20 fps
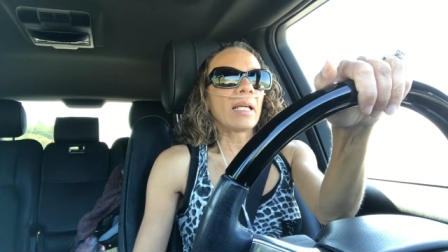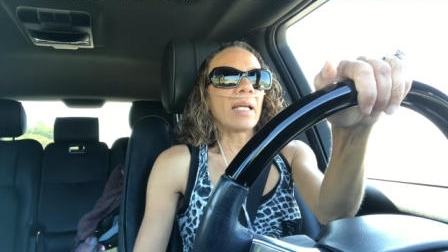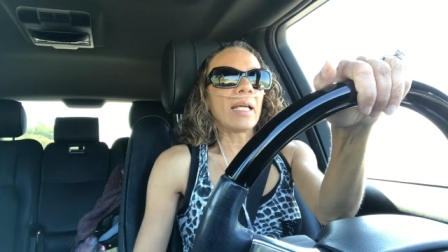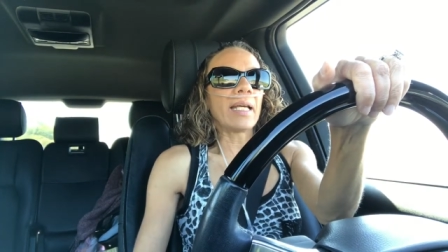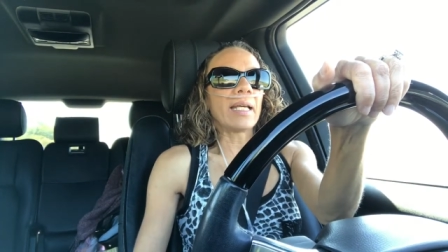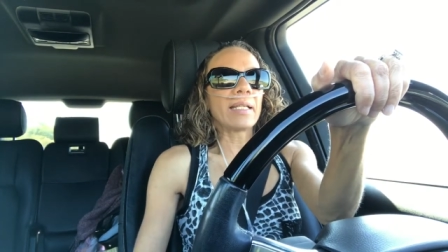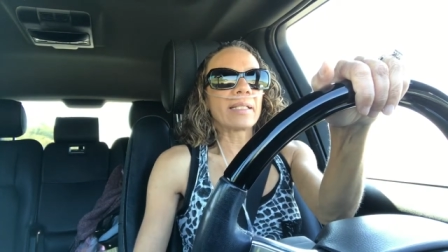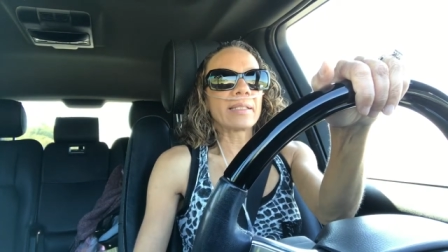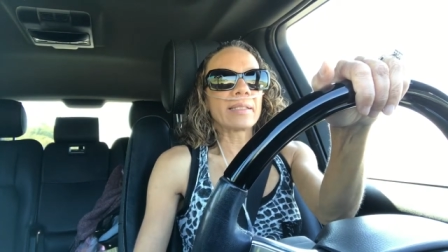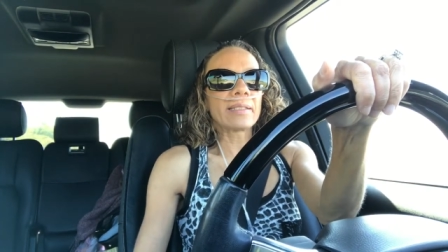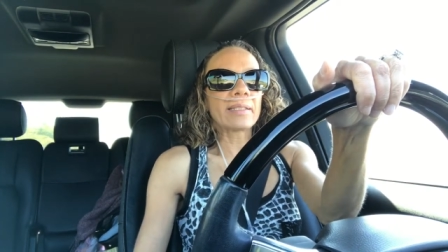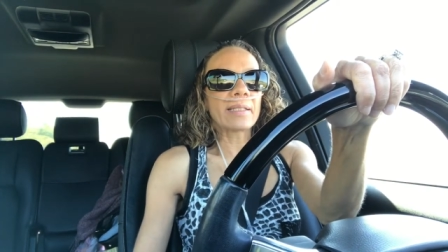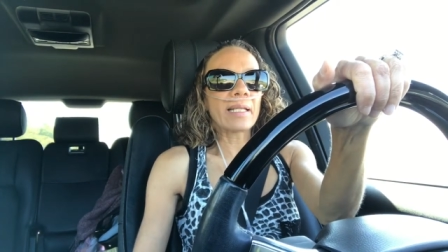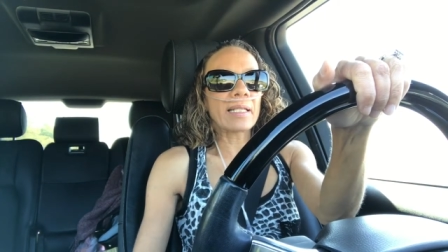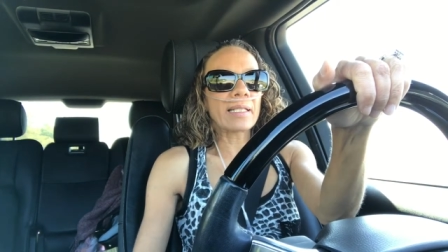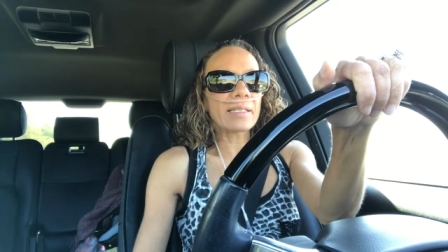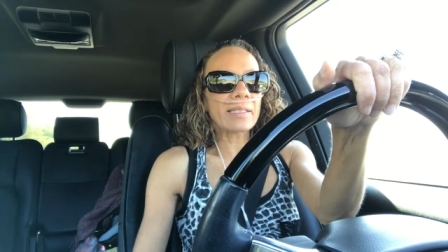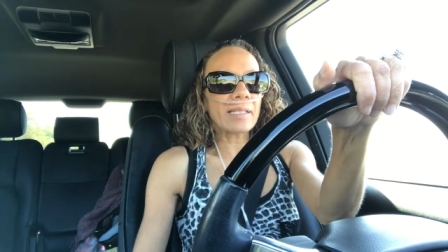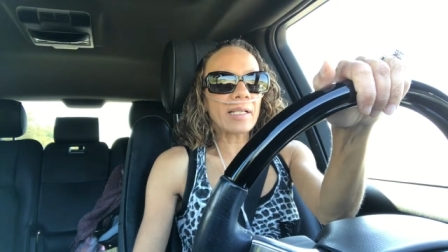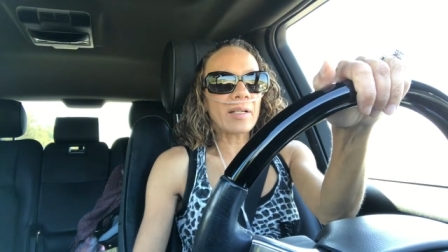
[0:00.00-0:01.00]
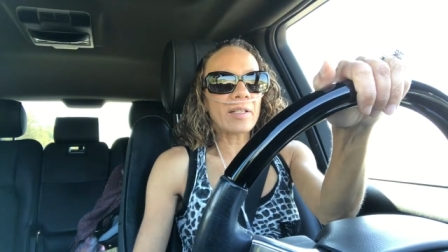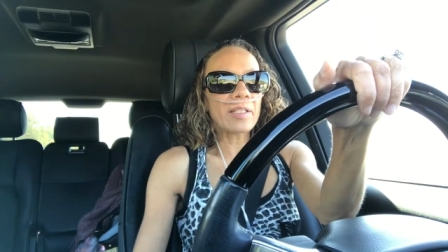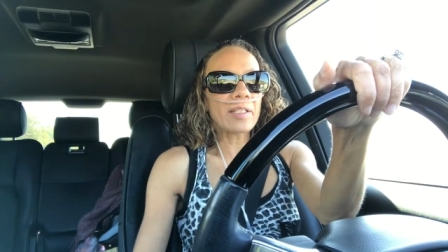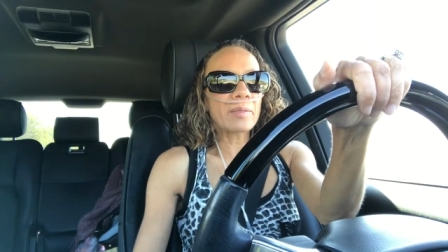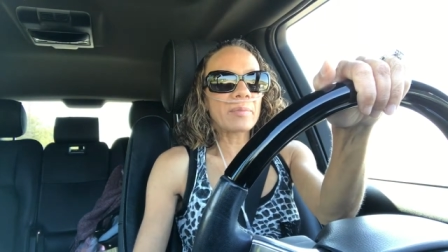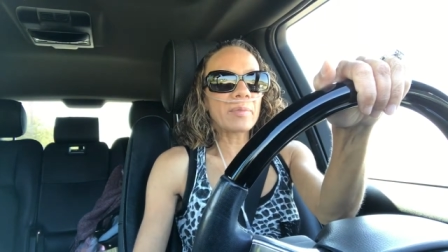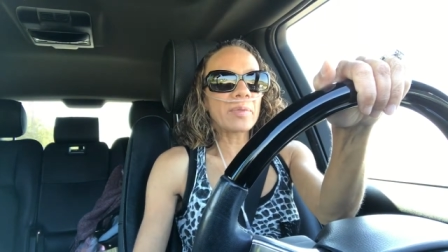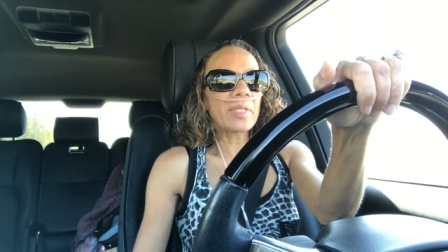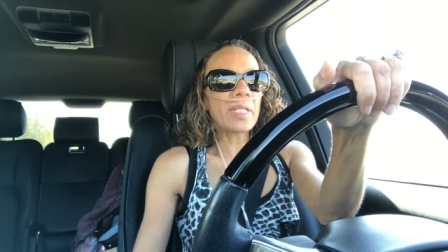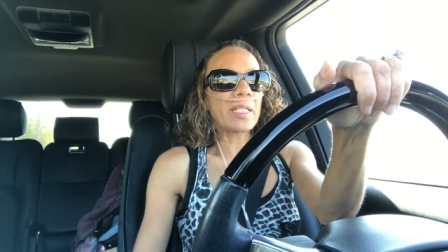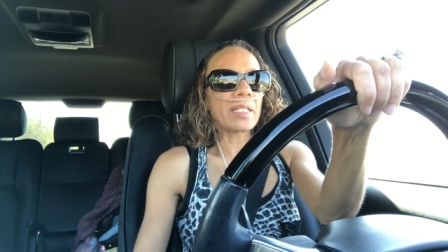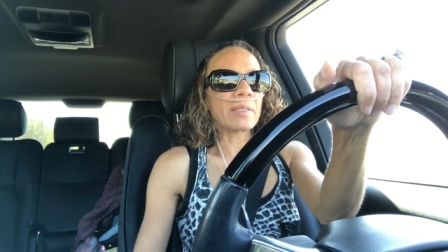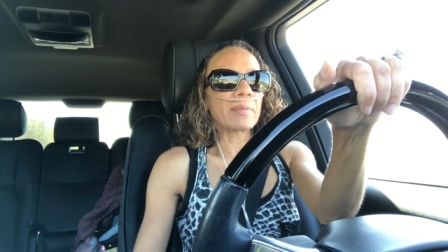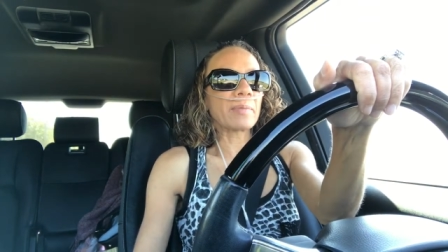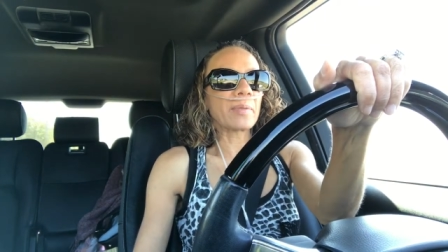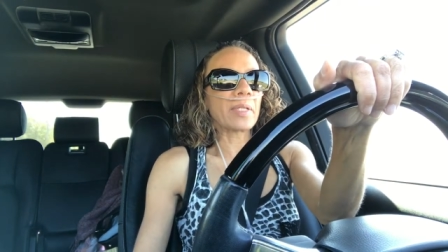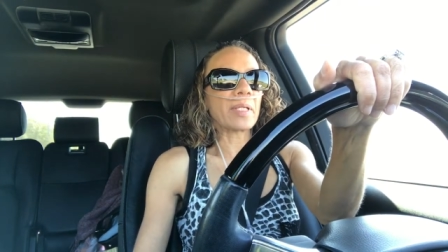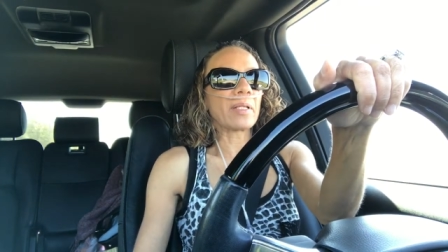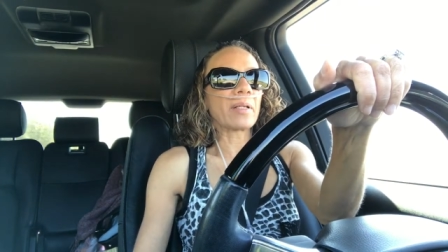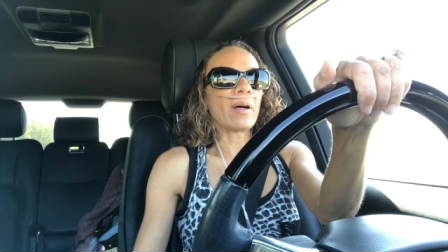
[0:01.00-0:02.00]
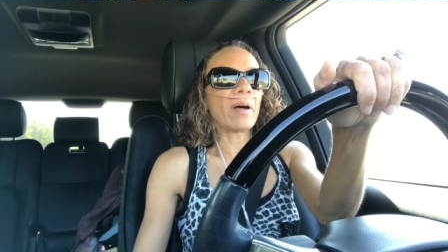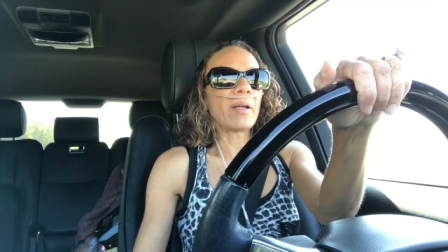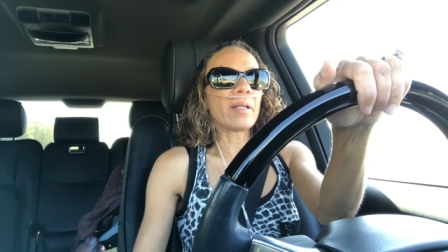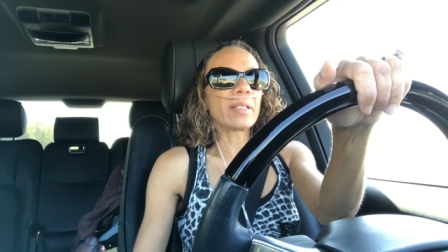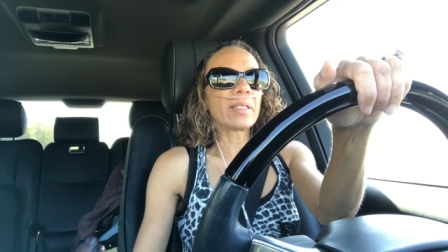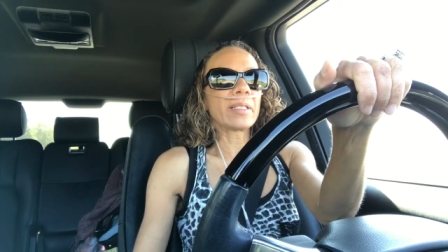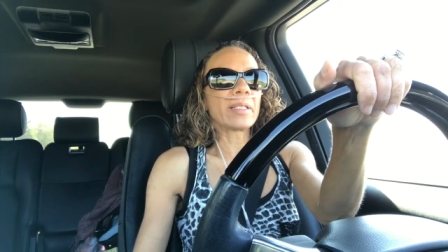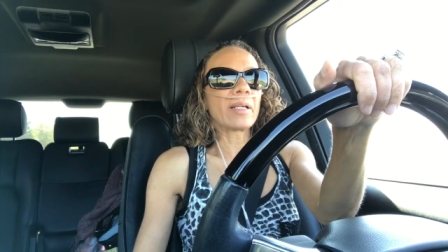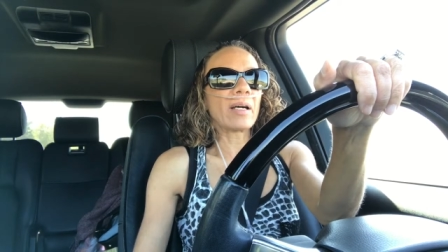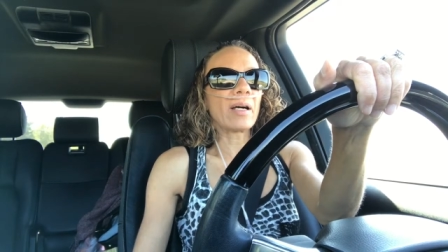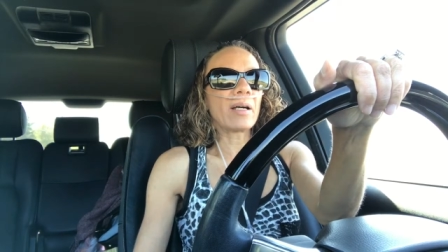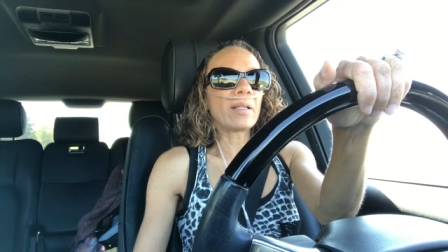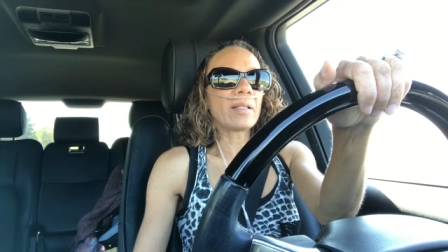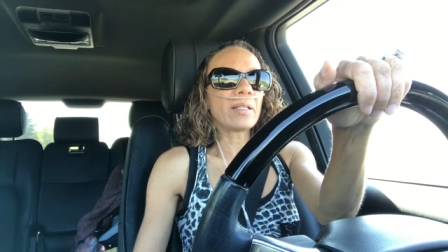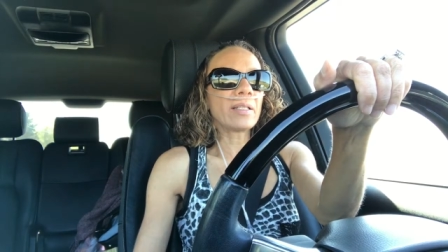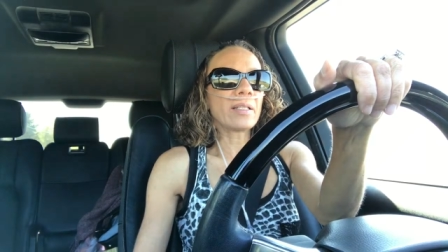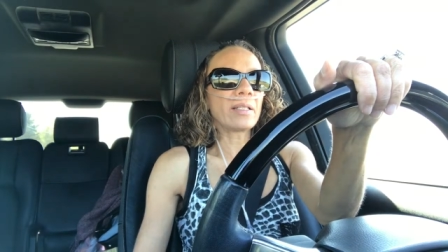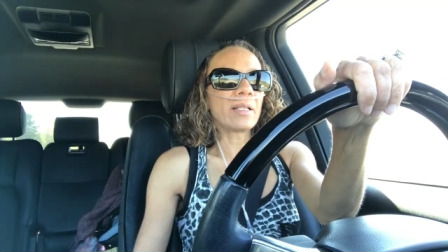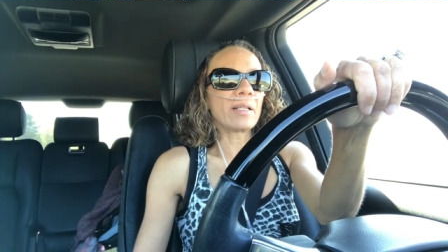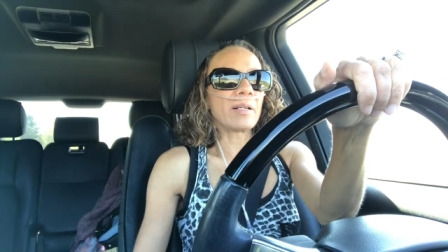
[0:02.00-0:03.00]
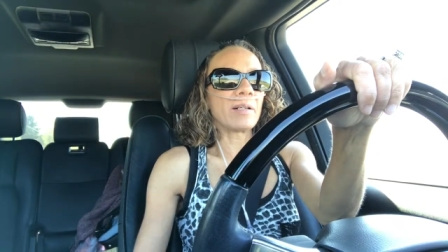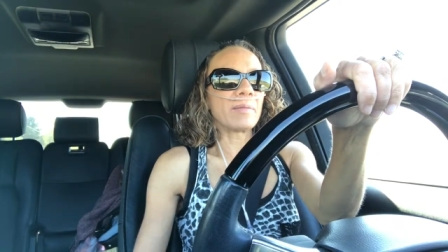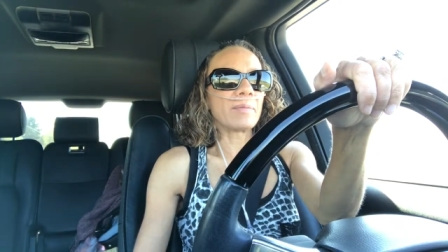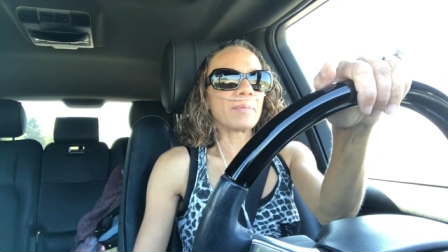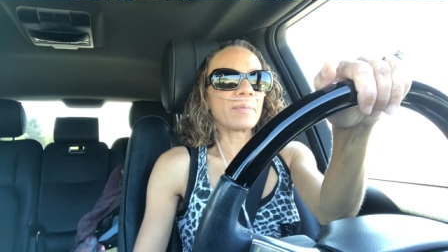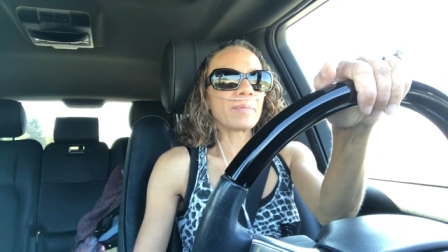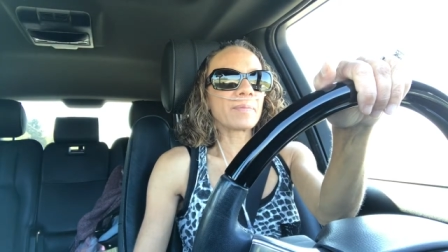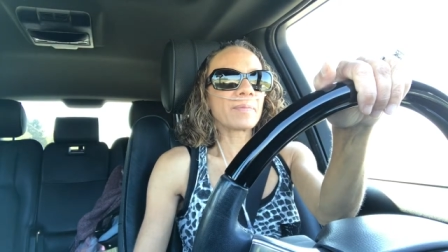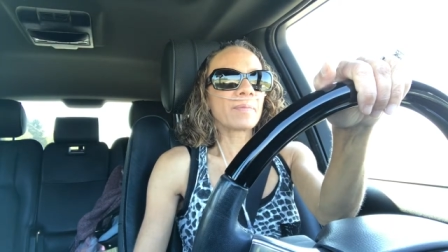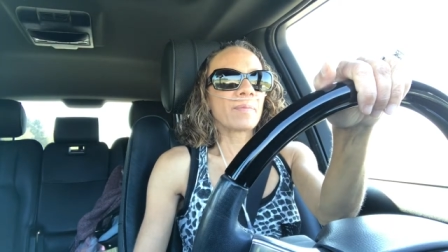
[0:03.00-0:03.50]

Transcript: and that it's hard to breathe but all in all um,